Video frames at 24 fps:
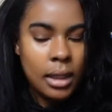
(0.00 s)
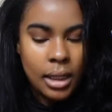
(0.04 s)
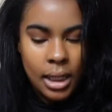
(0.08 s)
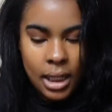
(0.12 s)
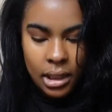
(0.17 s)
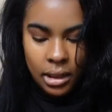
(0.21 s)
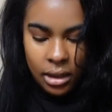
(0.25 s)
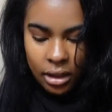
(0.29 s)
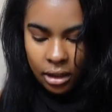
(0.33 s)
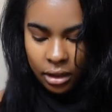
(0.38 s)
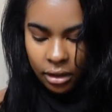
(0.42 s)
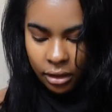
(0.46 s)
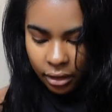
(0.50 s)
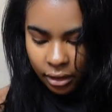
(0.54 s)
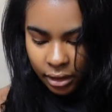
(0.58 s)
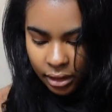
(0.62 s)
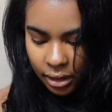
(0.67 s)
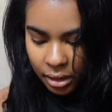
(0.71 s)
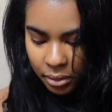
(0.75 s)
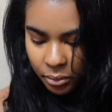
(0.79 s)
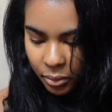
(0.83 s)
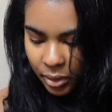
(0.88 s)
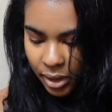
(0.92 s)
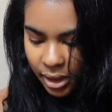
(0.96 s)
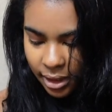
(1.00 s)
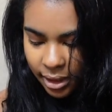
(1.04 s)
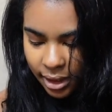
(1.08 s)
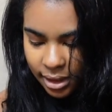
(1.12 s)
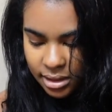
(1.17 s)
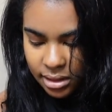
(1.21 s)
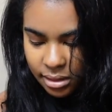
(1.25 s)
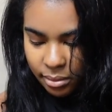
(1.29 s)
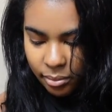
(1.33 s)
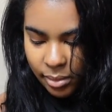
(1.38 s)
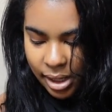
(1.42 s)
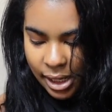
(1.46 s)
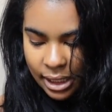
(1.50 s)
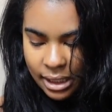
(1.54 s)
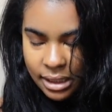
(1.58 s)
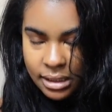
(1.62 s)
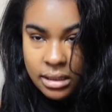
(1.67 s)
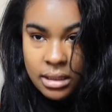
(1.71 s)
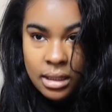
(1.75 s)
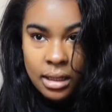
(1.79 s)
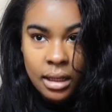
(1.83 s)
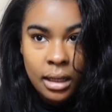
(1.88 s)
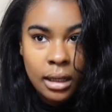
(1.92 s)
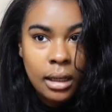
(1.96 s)
And the curly wig is
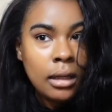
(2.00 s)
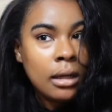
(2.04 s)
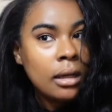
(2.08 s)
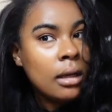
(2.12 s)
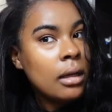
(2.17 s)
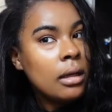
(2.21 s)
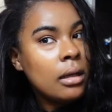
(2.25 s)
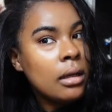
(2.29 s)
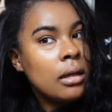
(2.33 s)
amazing.